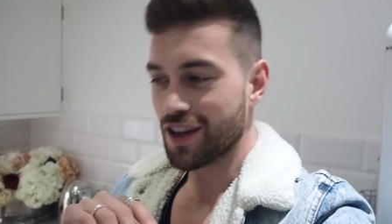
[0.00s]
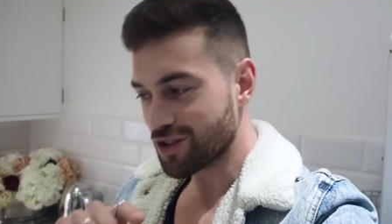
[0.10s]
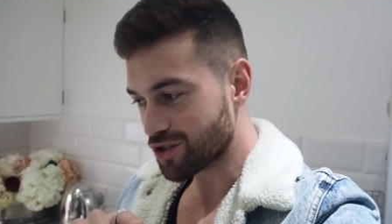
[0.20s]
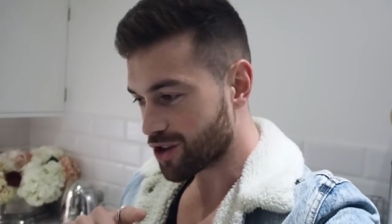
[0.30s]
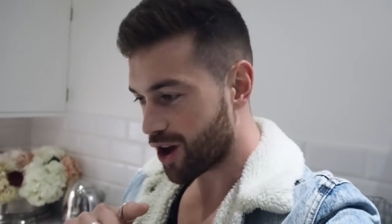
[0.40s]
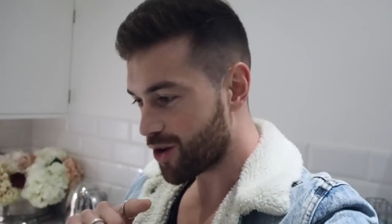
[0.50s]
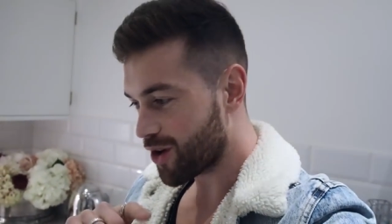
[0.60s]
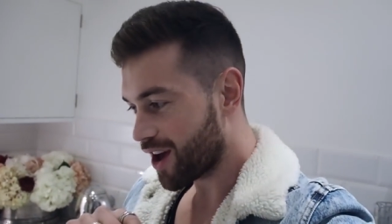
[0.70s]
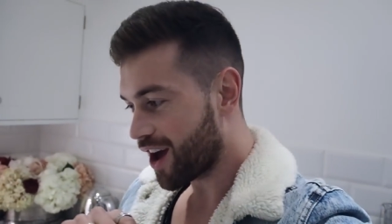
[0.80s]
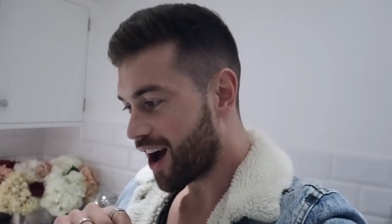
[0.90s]
So
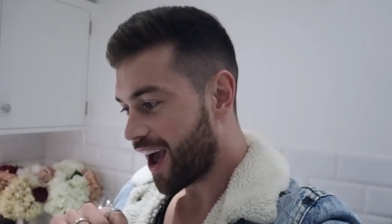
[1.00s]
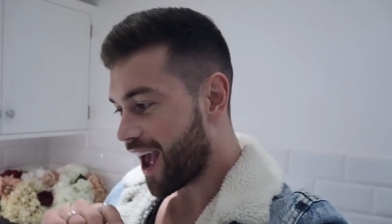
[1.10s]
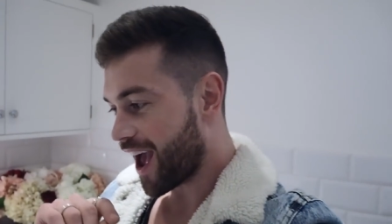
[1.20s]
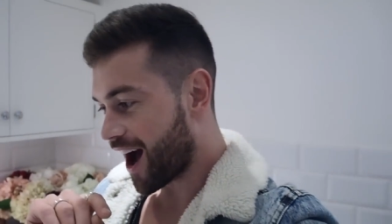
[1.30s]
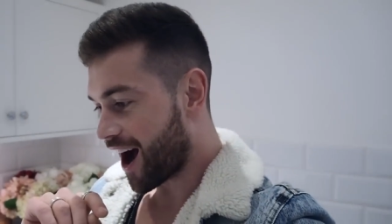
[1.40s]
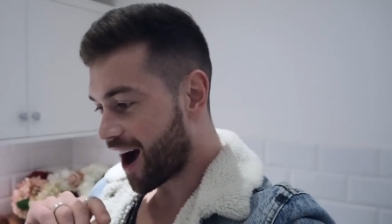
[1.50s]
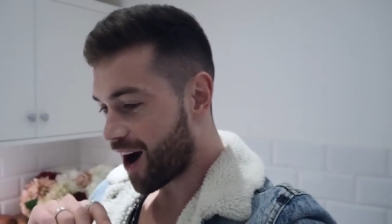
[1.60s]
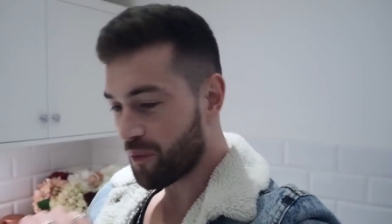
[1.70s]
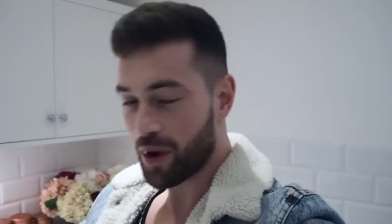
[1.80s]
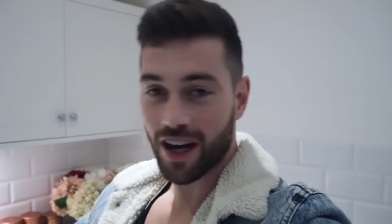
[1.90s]

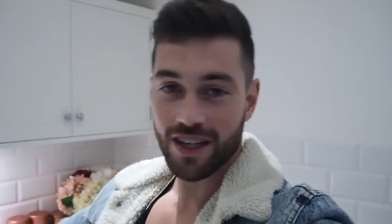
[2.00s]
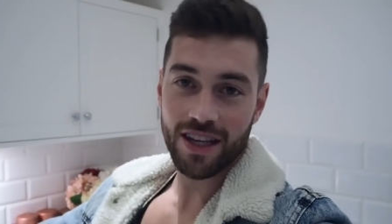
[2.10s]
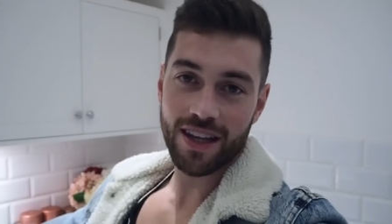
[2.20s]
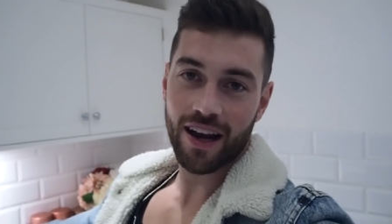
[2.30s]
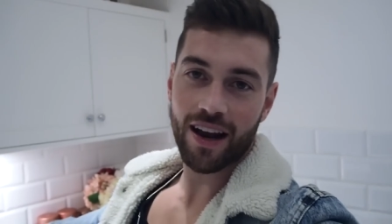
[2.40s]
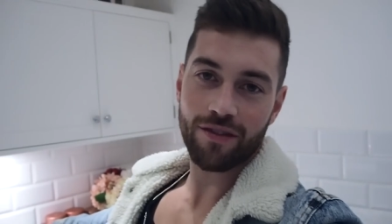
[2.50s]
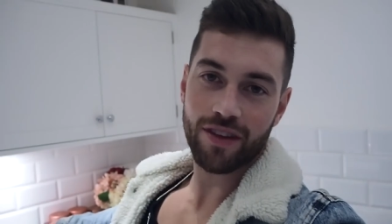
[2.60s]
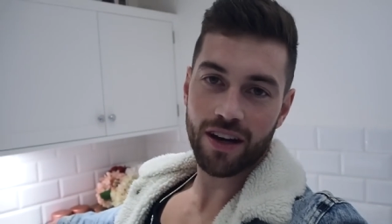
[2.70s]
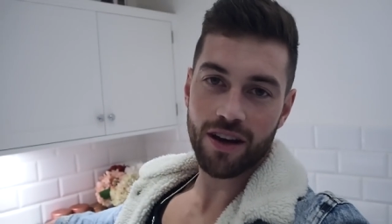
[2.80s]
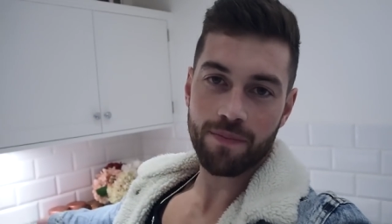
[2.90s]
we're going to sit down and have
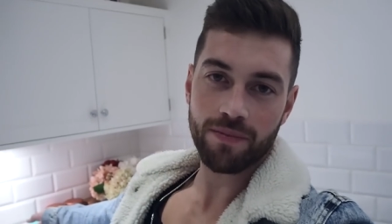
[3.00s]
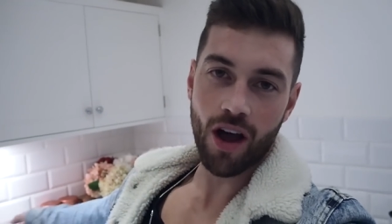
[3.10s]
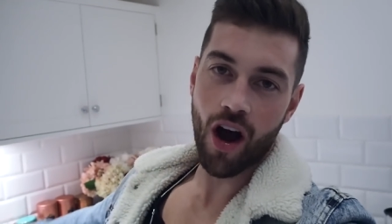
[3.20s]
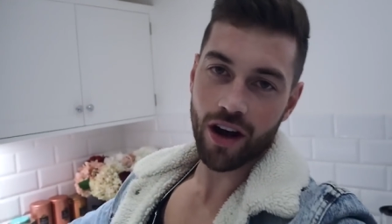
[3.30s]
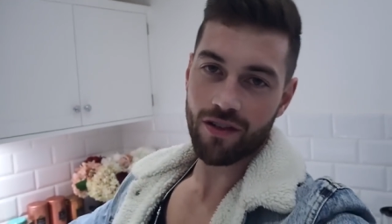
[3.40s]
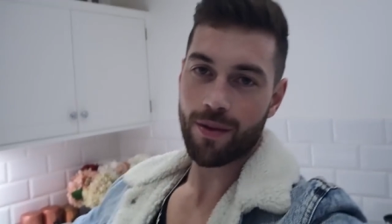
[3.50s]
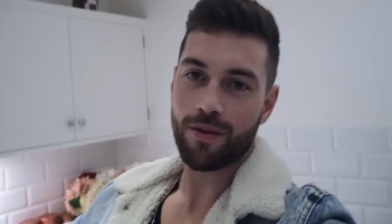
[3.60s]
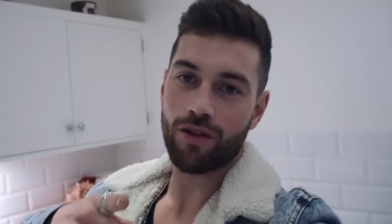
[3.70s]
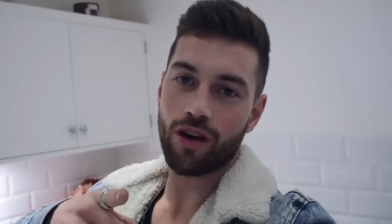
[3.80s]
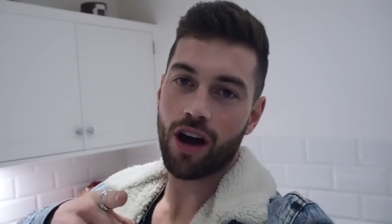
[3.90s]
dinner. I'm going to wrap
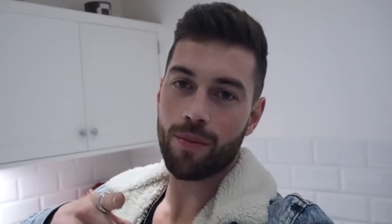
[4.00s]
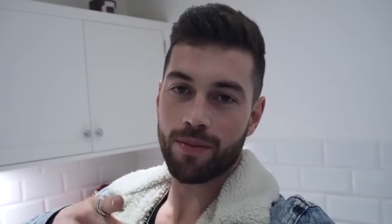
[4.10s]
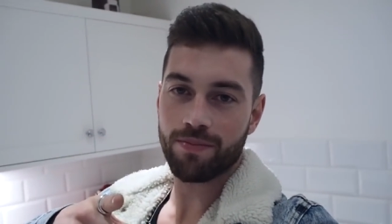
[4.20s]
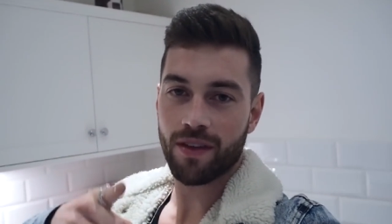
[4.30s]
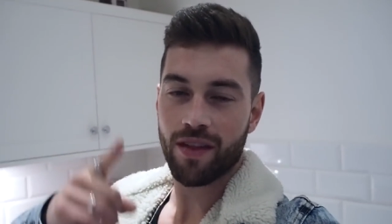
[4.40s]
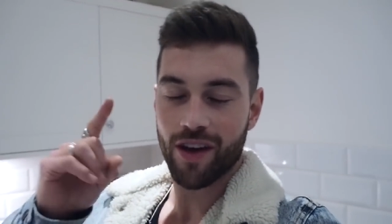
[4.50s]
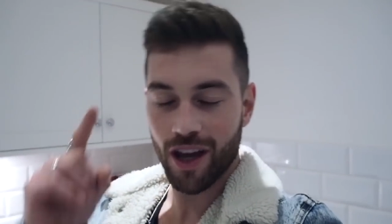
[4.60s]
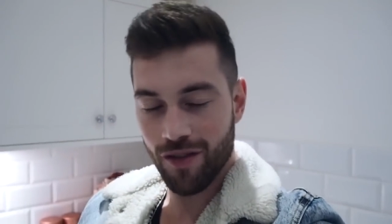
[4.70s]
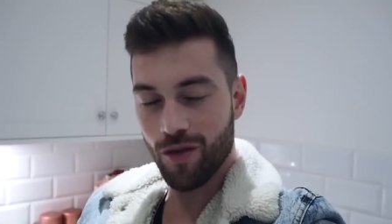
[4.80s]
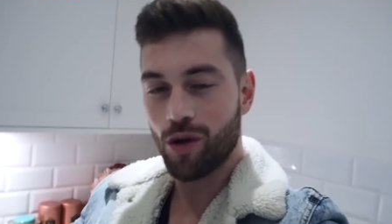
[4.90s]
the vlog up.
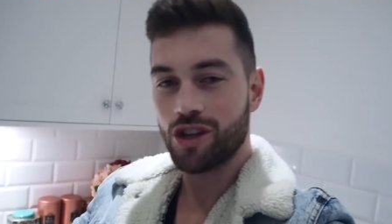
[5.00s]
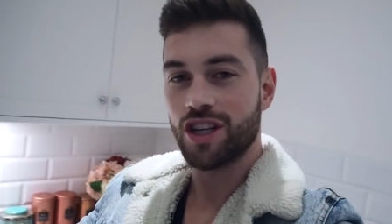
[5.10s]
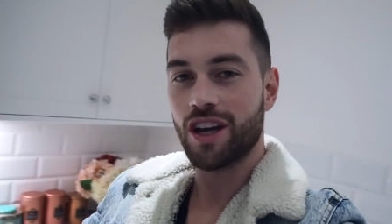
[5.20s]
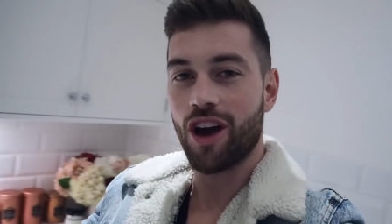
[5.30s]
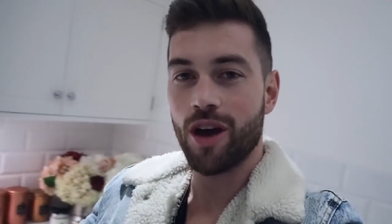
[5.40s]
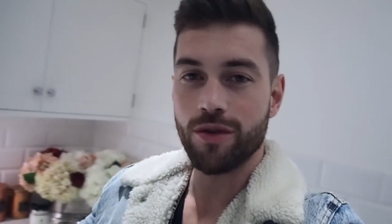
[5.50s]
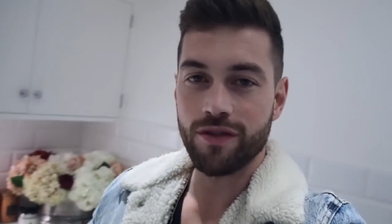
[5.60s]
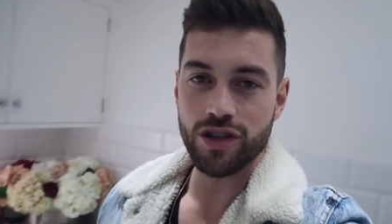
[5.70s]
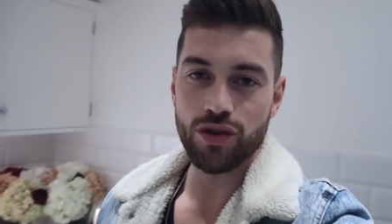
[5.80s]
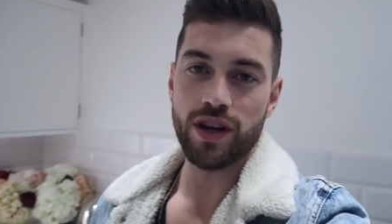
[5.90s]
Thank you for watching. I hope
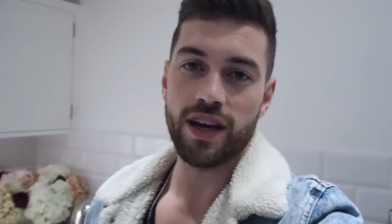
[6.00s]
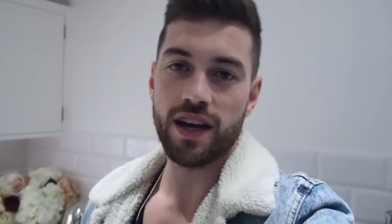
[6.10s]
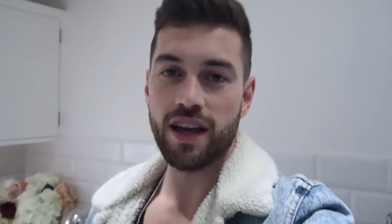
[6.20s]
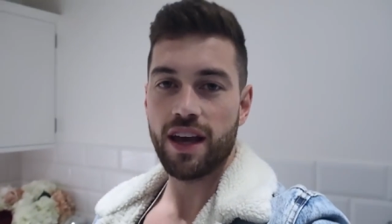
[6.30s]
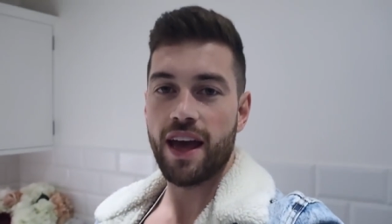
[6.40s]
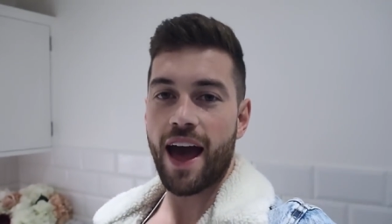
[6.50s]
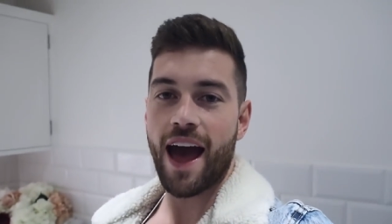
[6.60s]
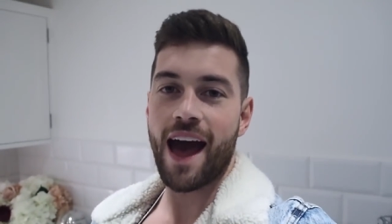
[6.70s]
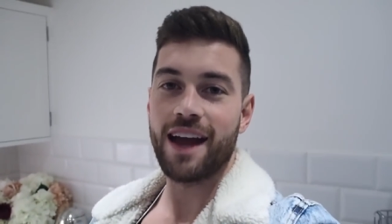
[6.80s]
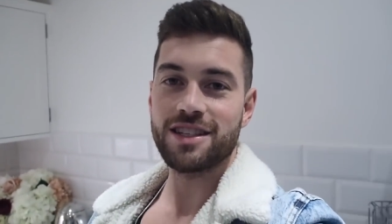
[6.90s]
you've enjoyed it.
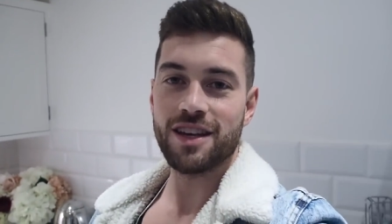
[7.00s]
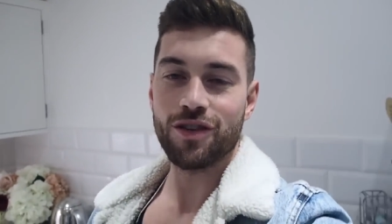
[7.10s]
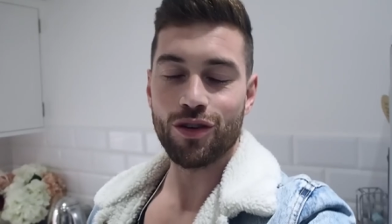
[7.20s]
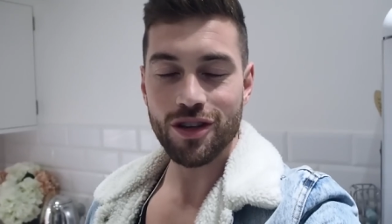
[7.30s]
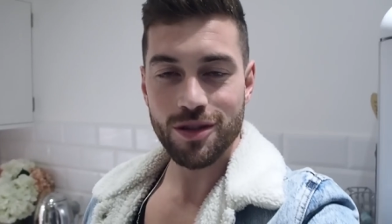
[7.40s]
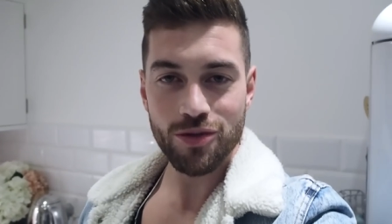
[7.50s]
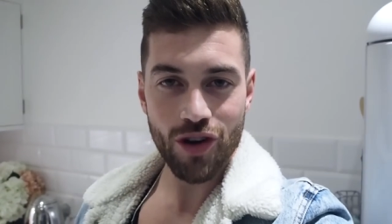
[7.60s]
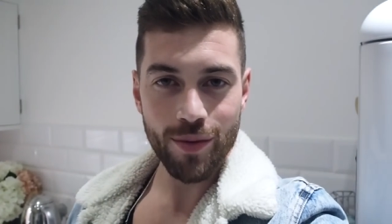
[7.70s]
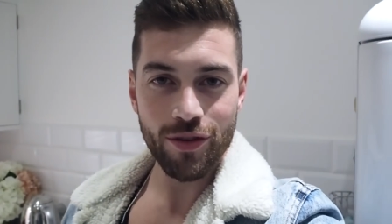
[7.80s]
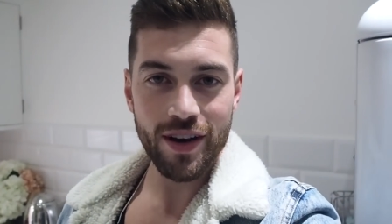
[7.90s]
And if you're not
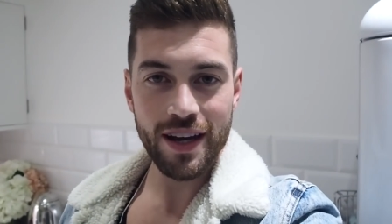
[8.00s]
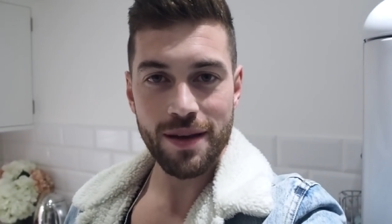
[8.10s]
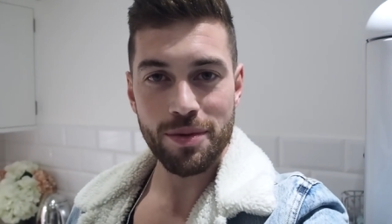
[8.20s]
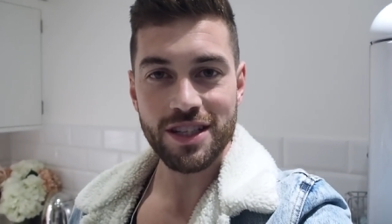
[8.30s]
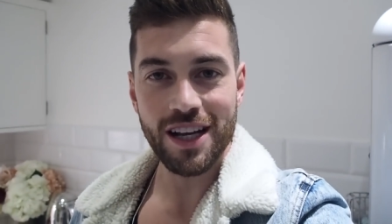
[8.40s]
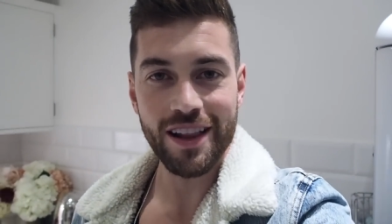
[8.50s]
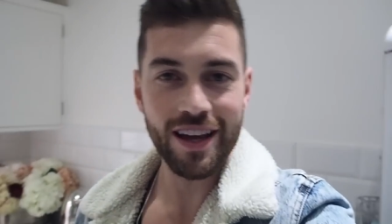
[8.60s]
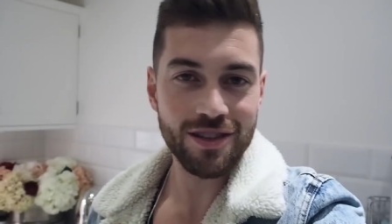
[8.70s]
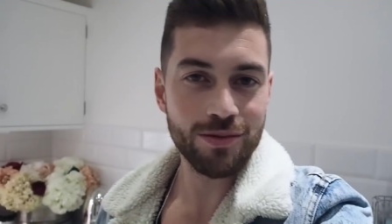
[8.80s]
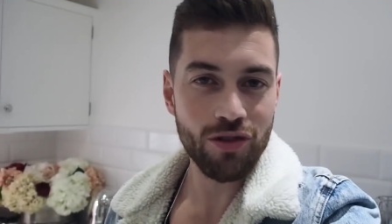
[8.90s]
subscribed already, please click that
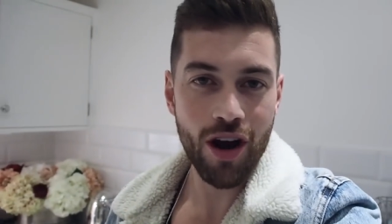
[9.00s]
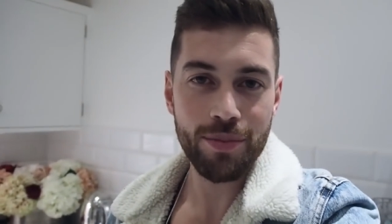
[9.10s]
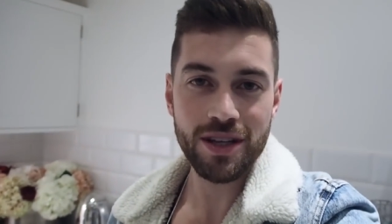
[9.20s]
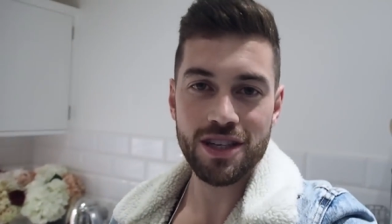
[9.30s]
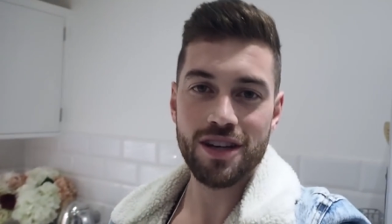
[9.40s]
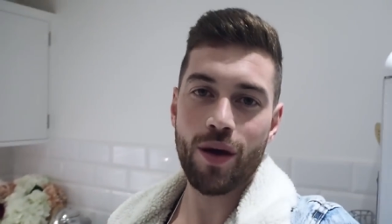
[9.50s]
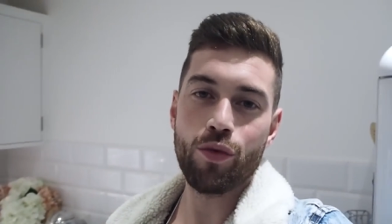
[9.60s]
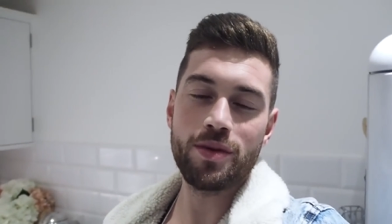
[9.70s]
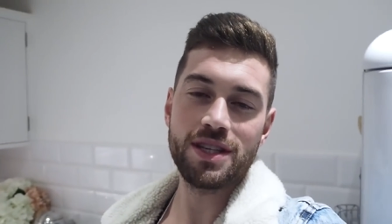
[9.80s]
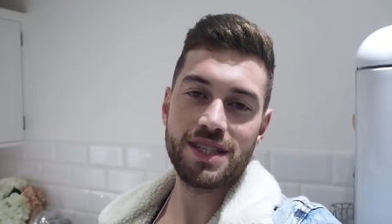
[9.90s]
subscribe button and
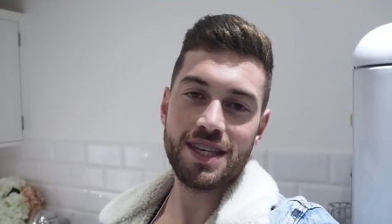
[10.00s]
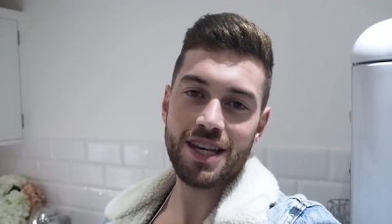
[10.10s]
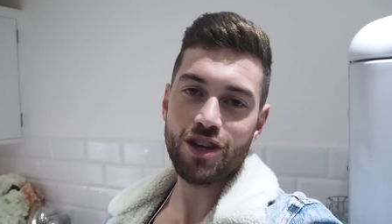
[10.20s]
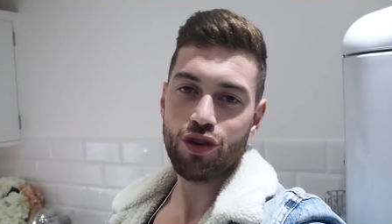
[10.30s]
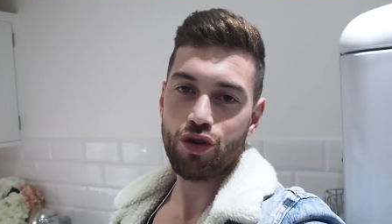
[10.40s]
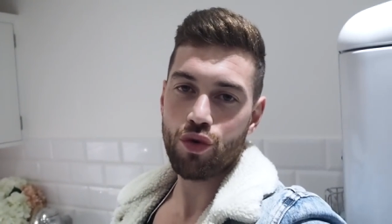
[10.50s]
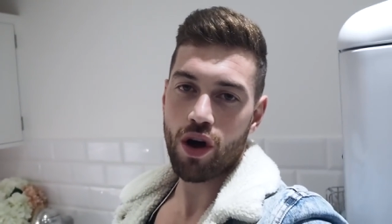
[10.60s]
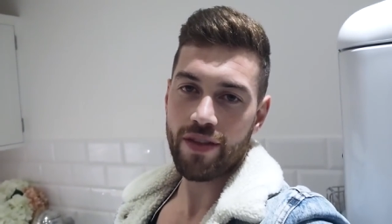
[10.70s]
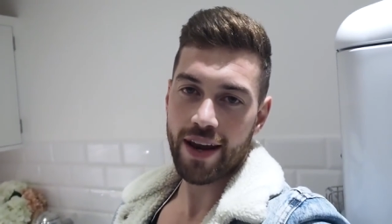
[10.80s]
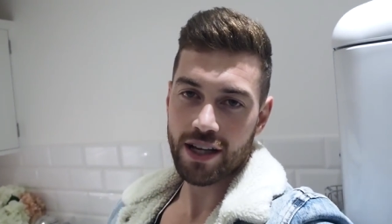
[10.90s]
we'll be seeing you
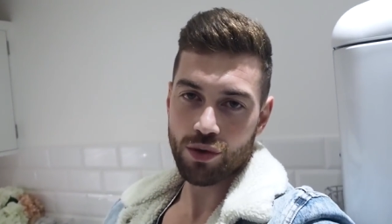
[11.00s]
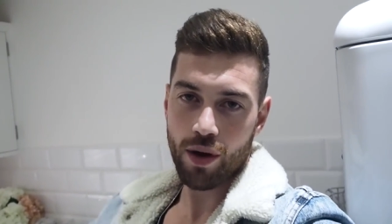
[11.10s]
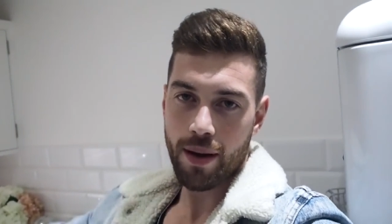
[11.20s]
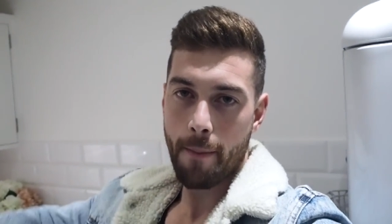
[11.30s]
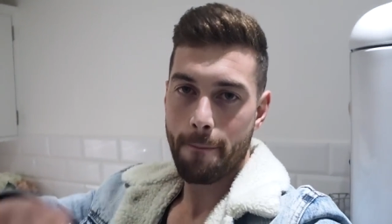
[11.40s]
on the next one.